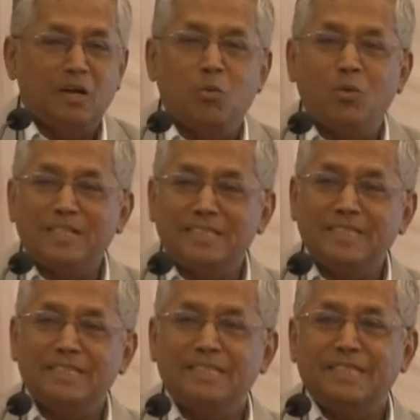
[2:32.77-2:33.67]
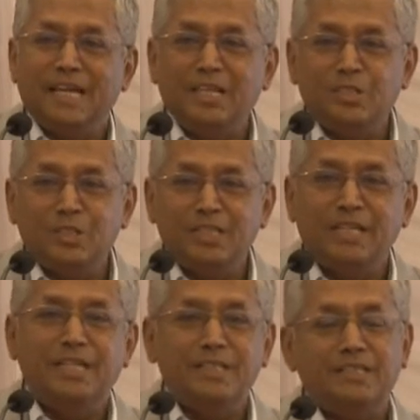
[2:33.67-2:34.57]
versus
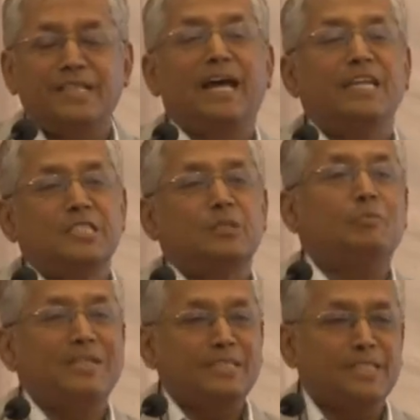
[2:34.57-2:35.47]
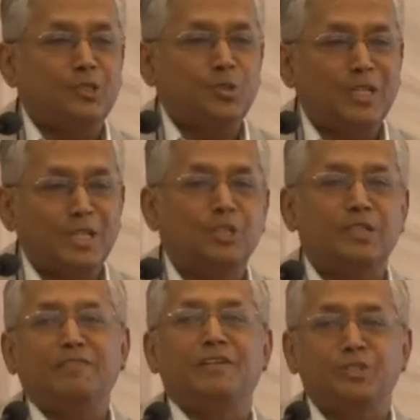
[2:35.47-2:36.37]
engineering science-based
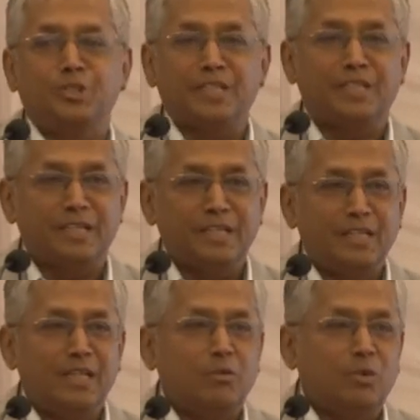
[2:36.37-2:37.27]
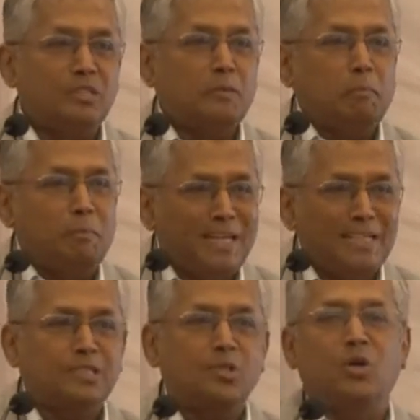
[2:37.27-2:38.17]
education of engineering was the
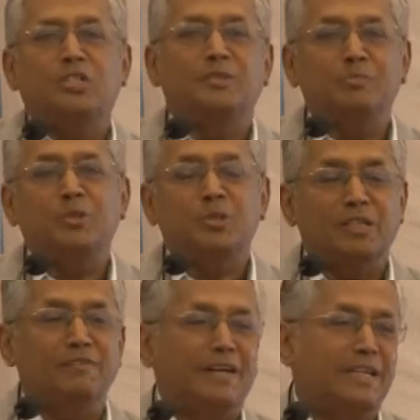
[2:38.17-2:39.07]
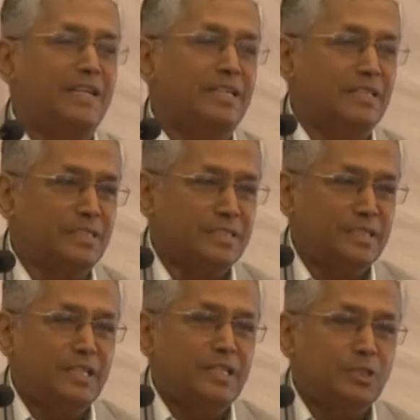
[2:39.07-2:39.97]
biggest contribution of IITs
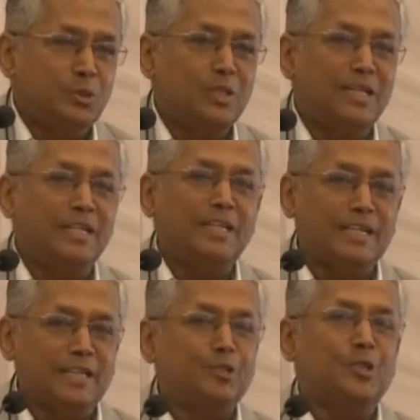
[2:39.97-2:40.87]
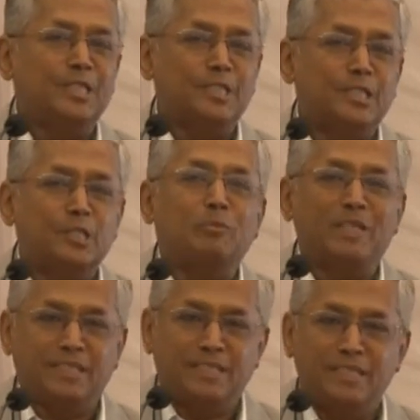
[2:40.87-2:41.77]
to the Indian education
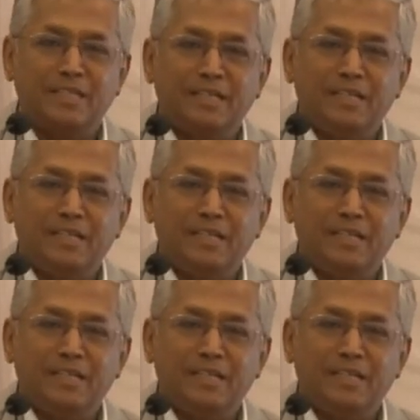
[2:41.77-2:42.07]
space.